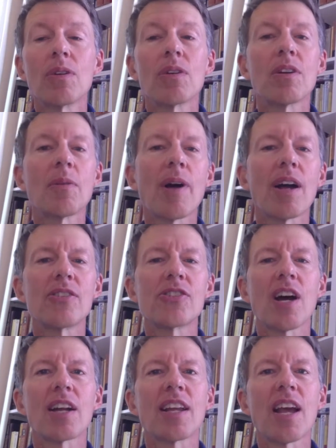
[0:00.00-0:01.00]
we'll learn about
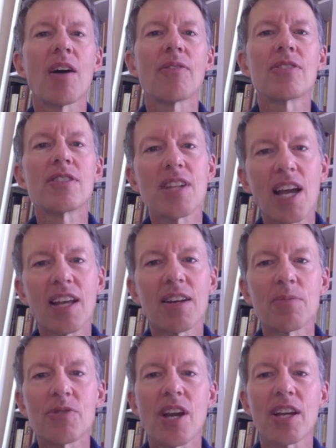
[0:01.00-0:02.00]
John Calvin's second
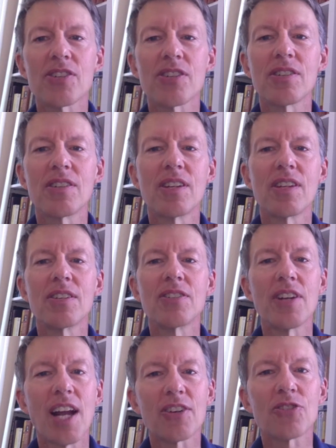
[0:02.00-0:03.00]
objection
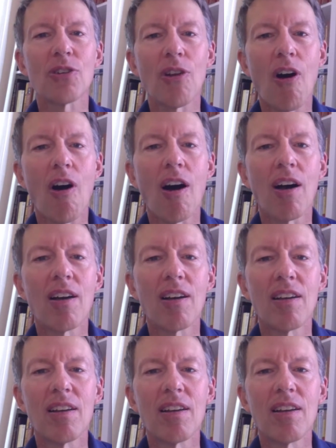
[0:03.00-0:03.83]
to natural law.